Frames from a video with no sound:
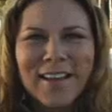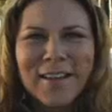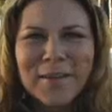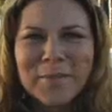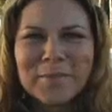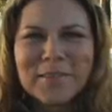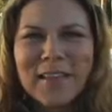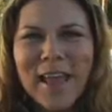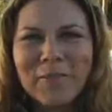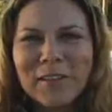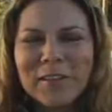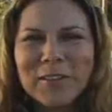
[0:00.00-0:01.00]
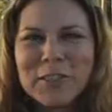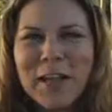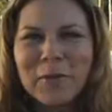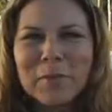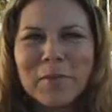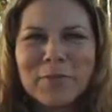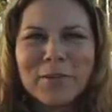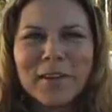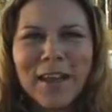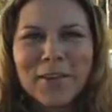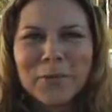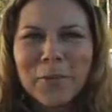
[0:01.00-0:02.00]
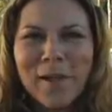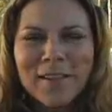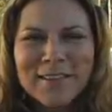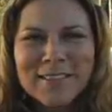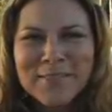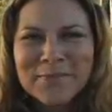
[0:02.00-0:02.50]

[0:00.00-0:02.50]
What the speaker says: am having a little chat with my friend Andrew Wallace.